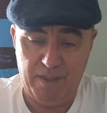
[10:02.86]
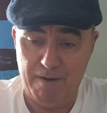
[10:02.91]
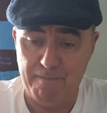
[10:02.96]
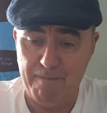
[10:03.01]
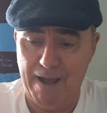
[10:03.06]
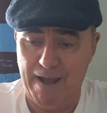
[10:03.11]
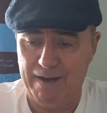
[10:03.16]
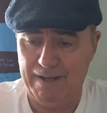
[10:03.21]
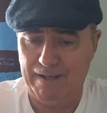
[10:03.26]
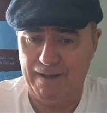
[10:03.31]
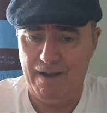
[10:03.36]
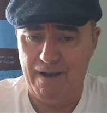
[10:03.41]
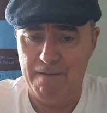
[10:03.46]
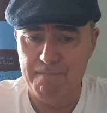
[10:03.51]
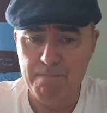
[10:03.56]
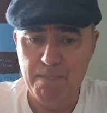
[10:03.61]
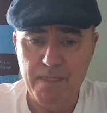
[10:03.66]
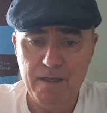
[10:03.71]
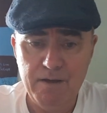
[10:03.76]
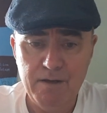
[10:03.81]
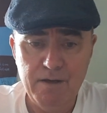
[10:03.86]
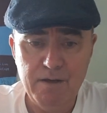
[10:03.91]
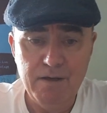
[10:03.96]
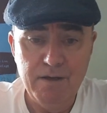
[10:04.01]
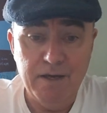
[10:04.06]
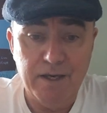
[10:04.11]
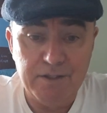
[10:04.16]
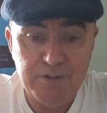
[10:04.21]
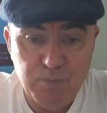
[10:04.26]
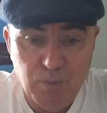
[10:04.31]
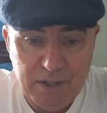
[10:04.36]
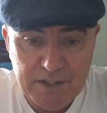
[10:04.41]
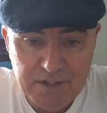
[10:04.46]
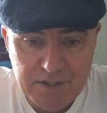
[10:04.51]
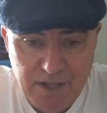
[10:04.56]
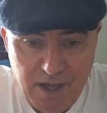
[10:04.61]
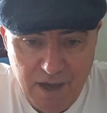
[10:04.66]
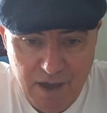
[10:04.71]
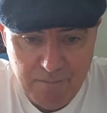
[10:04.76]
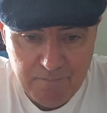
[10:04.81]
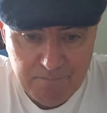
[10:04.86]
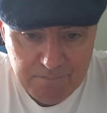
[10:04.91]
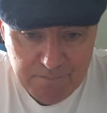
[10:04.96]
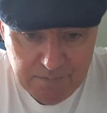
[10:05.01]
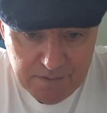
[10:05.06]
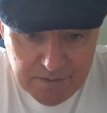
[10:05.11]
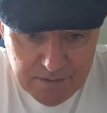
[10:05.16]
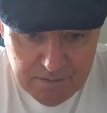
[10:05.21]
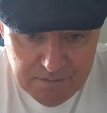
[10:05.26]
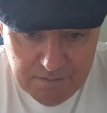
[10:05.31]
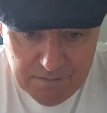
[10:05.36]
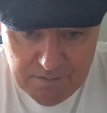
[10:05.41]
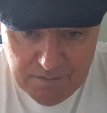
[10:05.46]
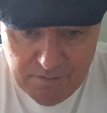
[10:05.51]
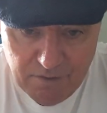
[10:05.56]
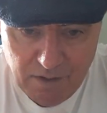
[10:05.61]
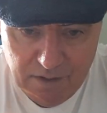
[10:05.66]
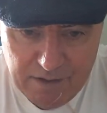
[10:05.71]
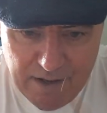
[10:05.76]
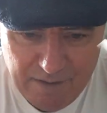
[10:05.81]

about the game. It's West Ham. Right,